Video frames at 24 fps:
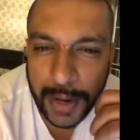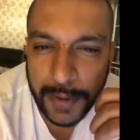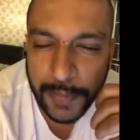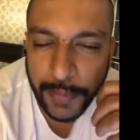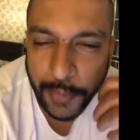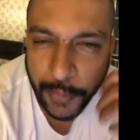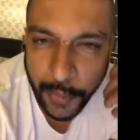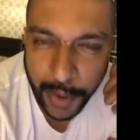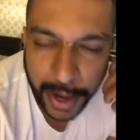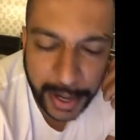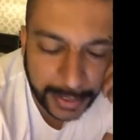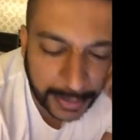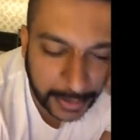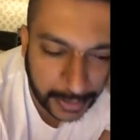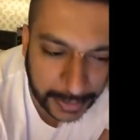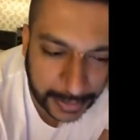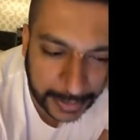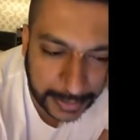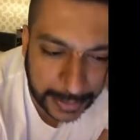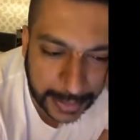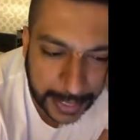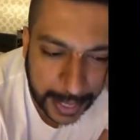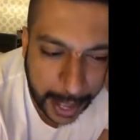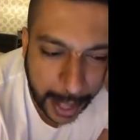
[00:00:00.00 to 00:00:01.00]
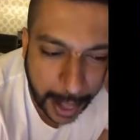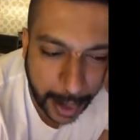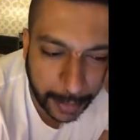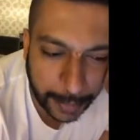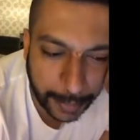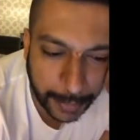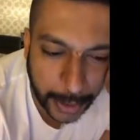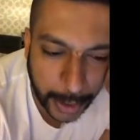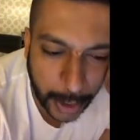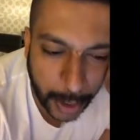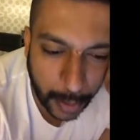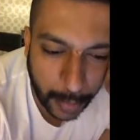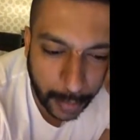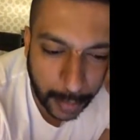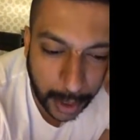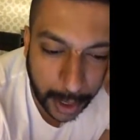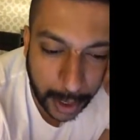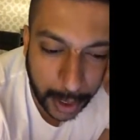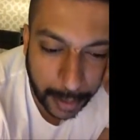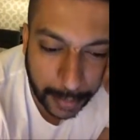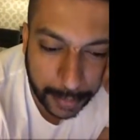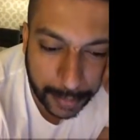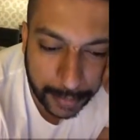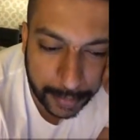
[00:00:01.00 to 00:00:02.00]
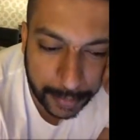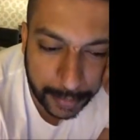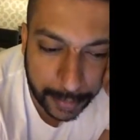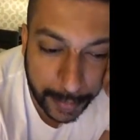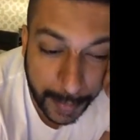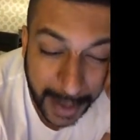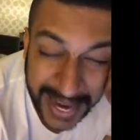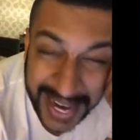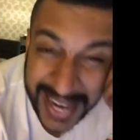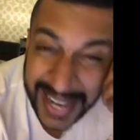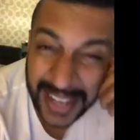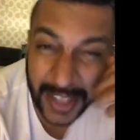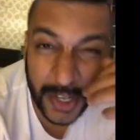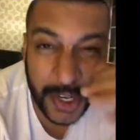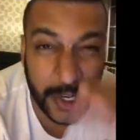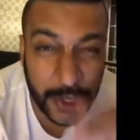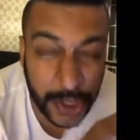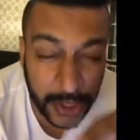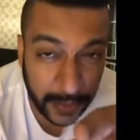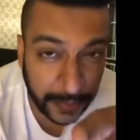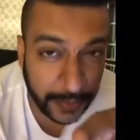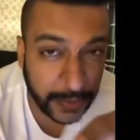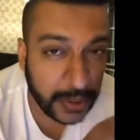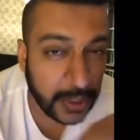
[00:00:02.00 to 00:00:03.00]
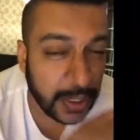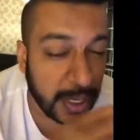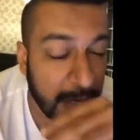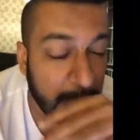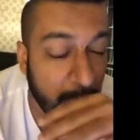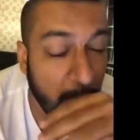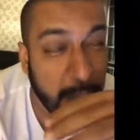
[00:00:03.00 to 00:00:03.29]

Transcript: of my friends, making a shift.